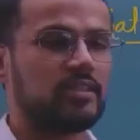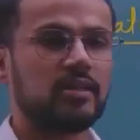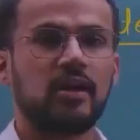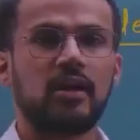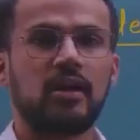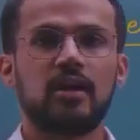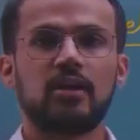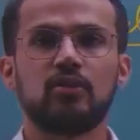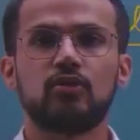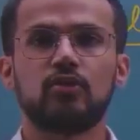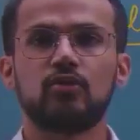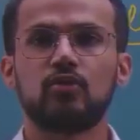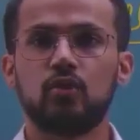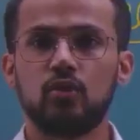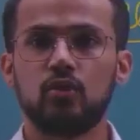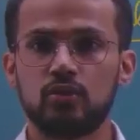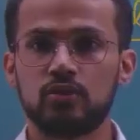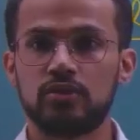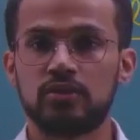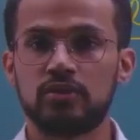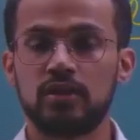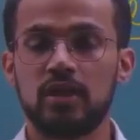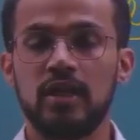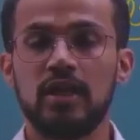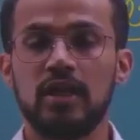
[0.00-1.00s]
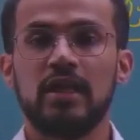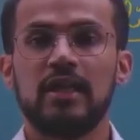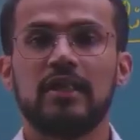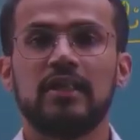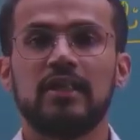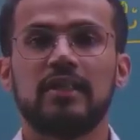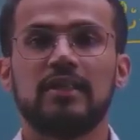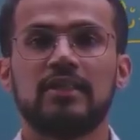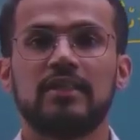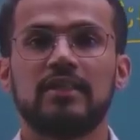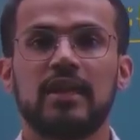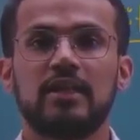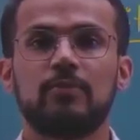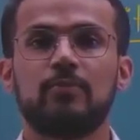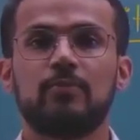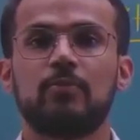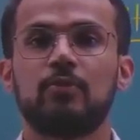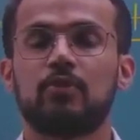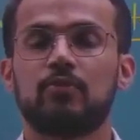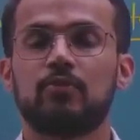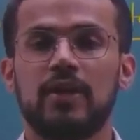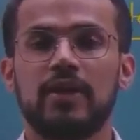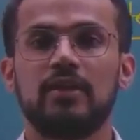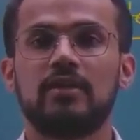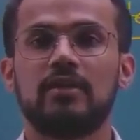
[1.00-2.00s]
are those that
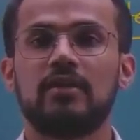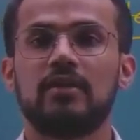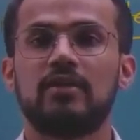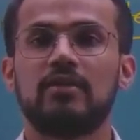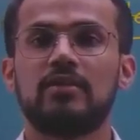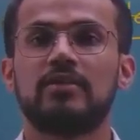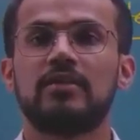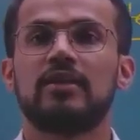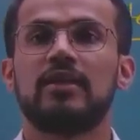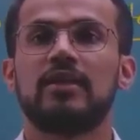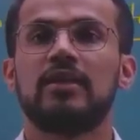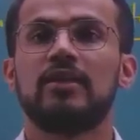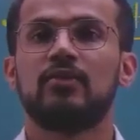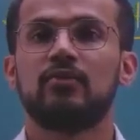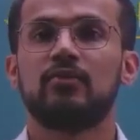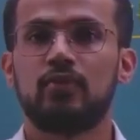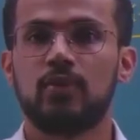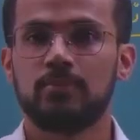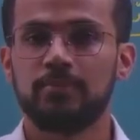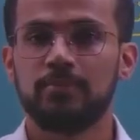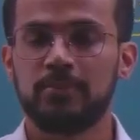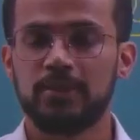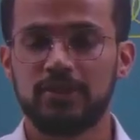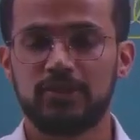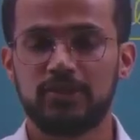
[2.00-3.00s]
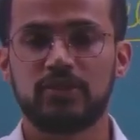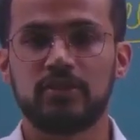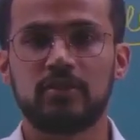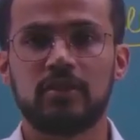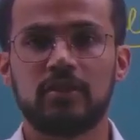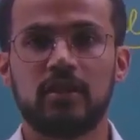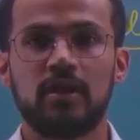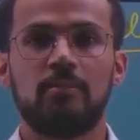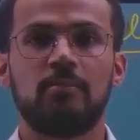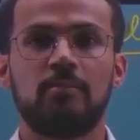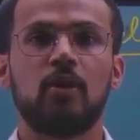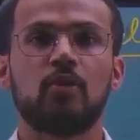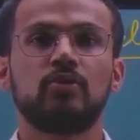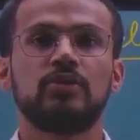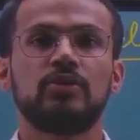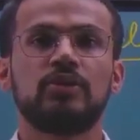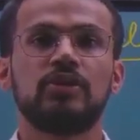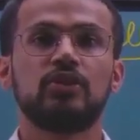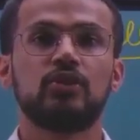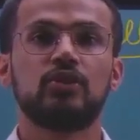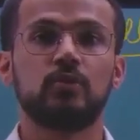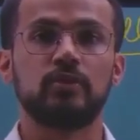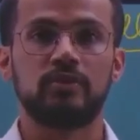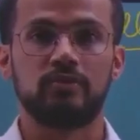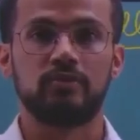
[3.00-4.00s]
provide us information about the
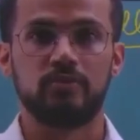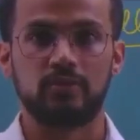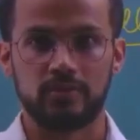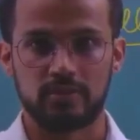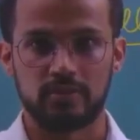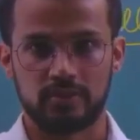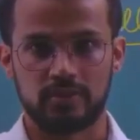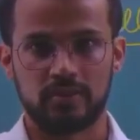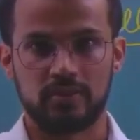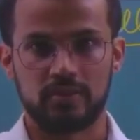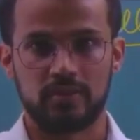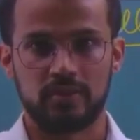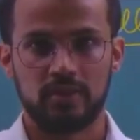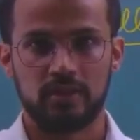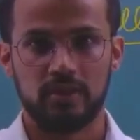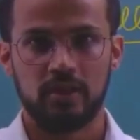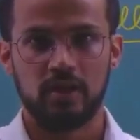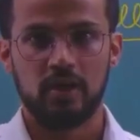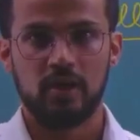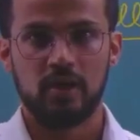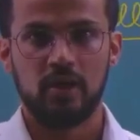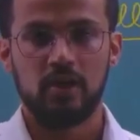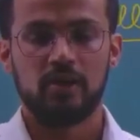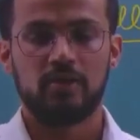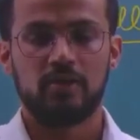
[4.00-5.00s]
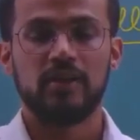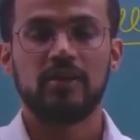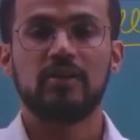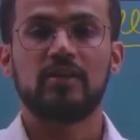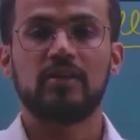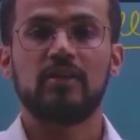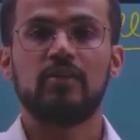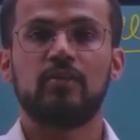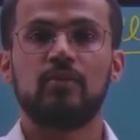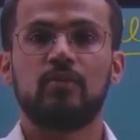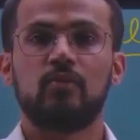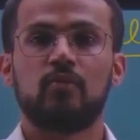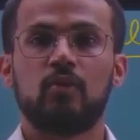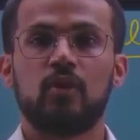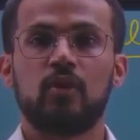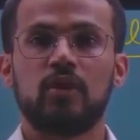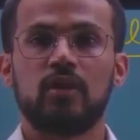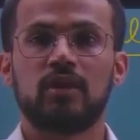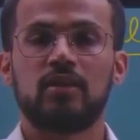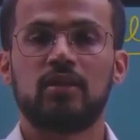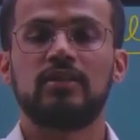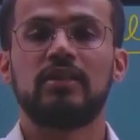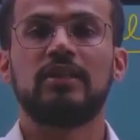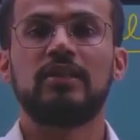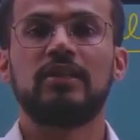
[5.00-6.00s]
universe, right? What
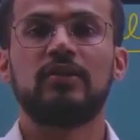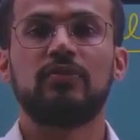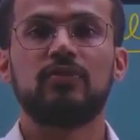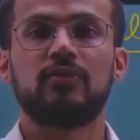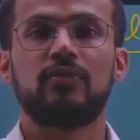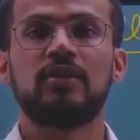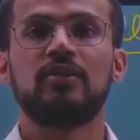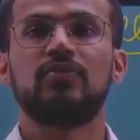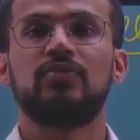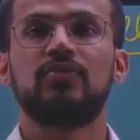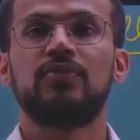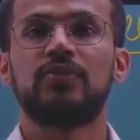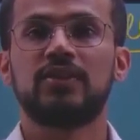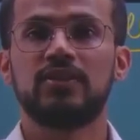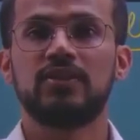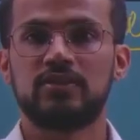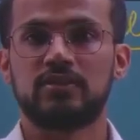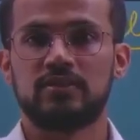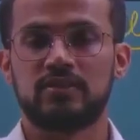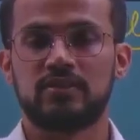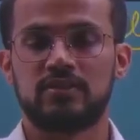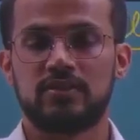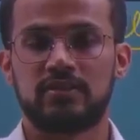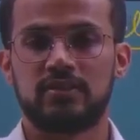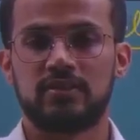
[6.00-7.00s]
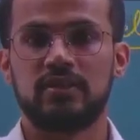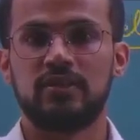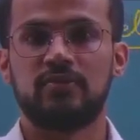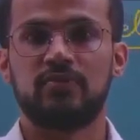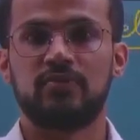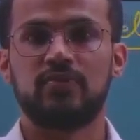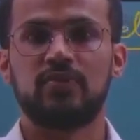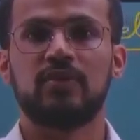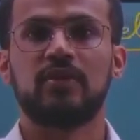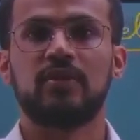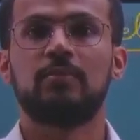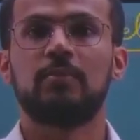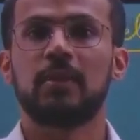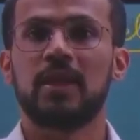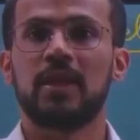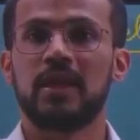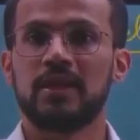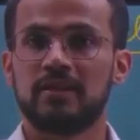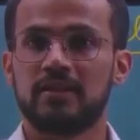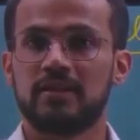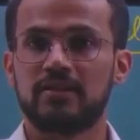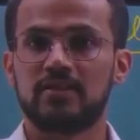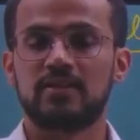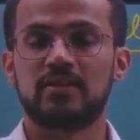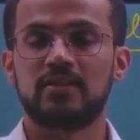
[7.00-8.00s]
are the different features, different
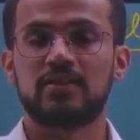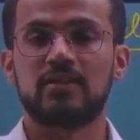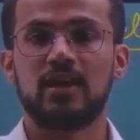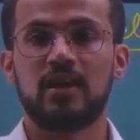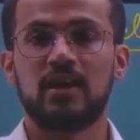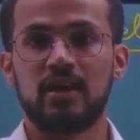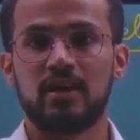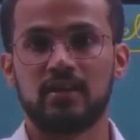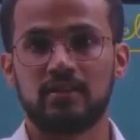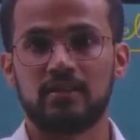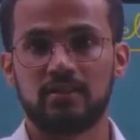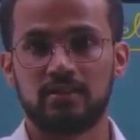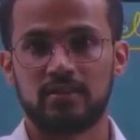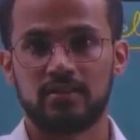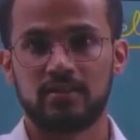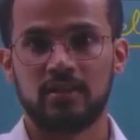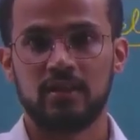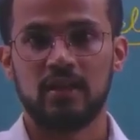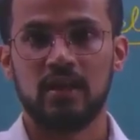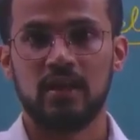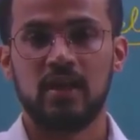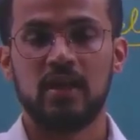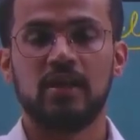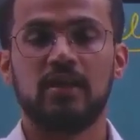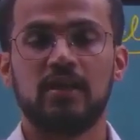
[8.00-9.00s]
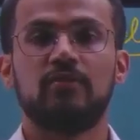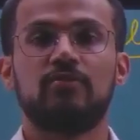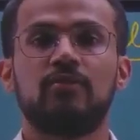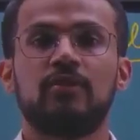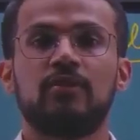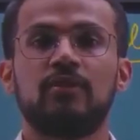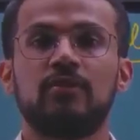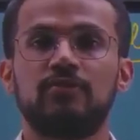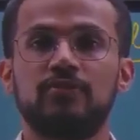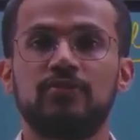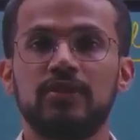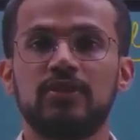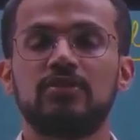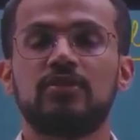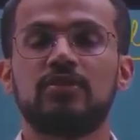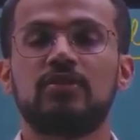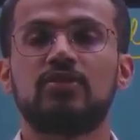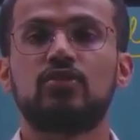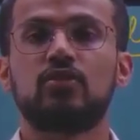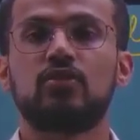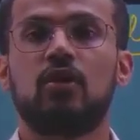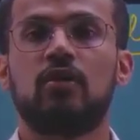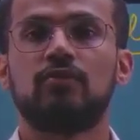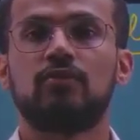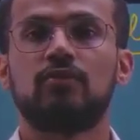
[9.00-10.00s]
planets, stars, different features
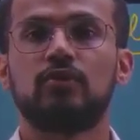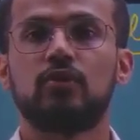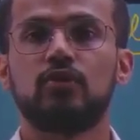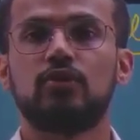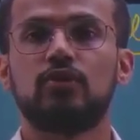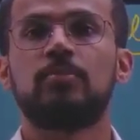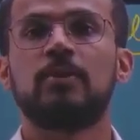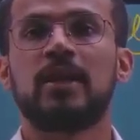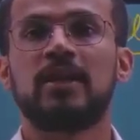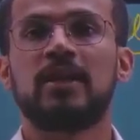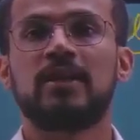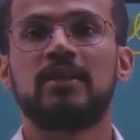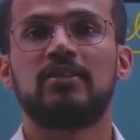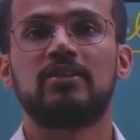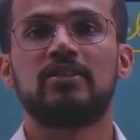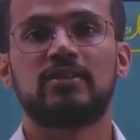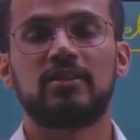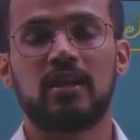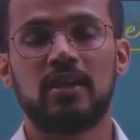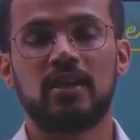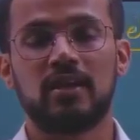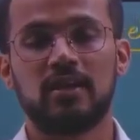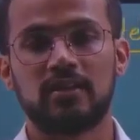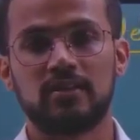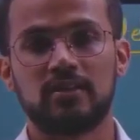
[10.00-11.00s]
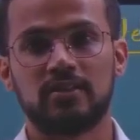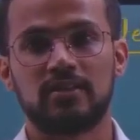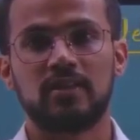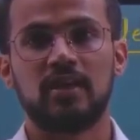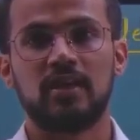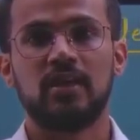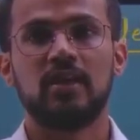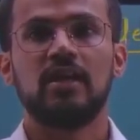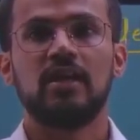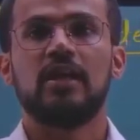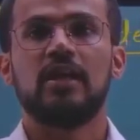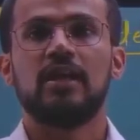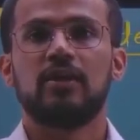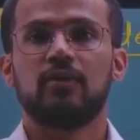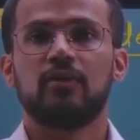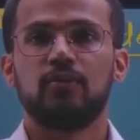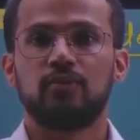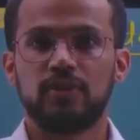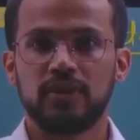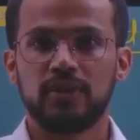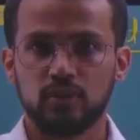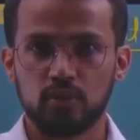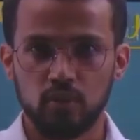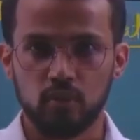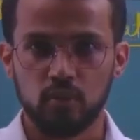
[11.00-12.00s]
of those planet stars
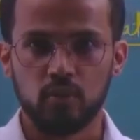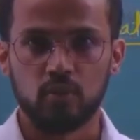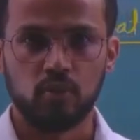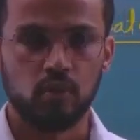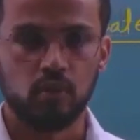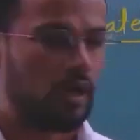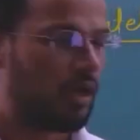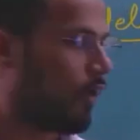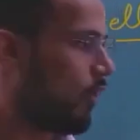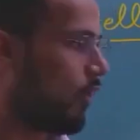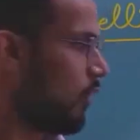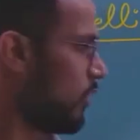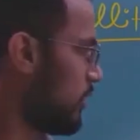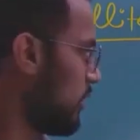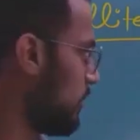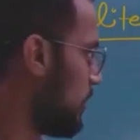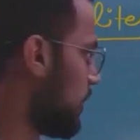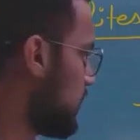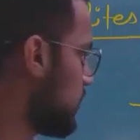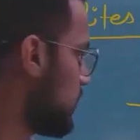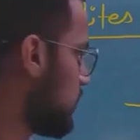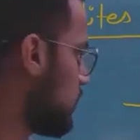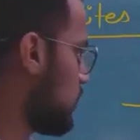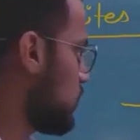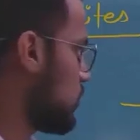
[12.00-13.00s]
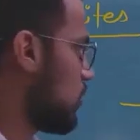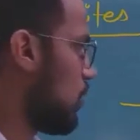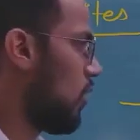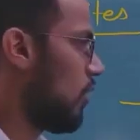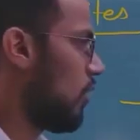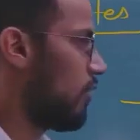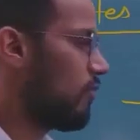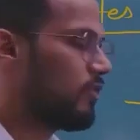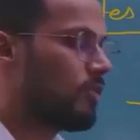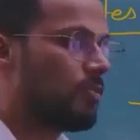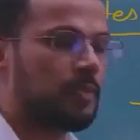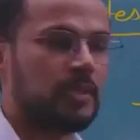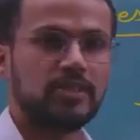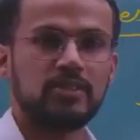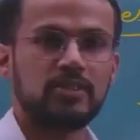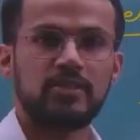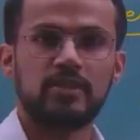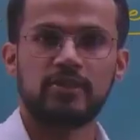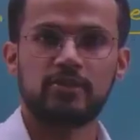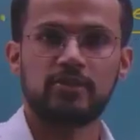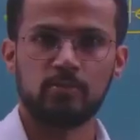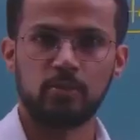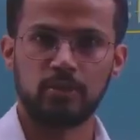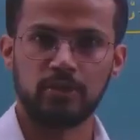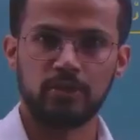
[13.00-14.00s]
we know on the basis of space
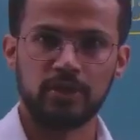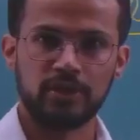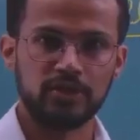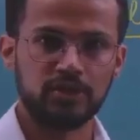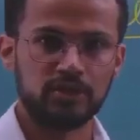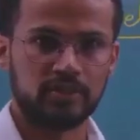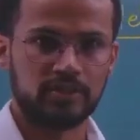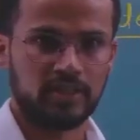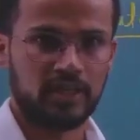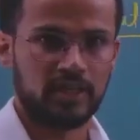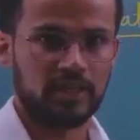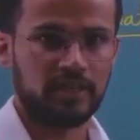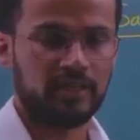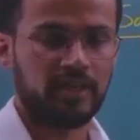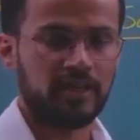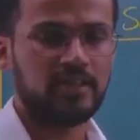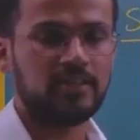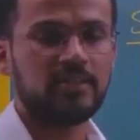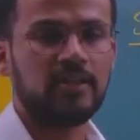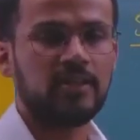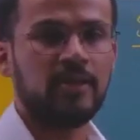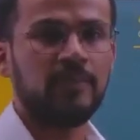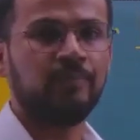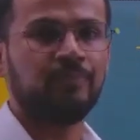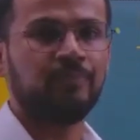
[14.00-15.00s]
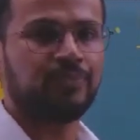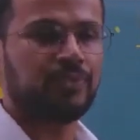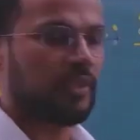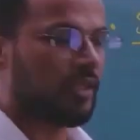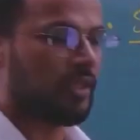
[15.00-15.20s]
exploration satellites.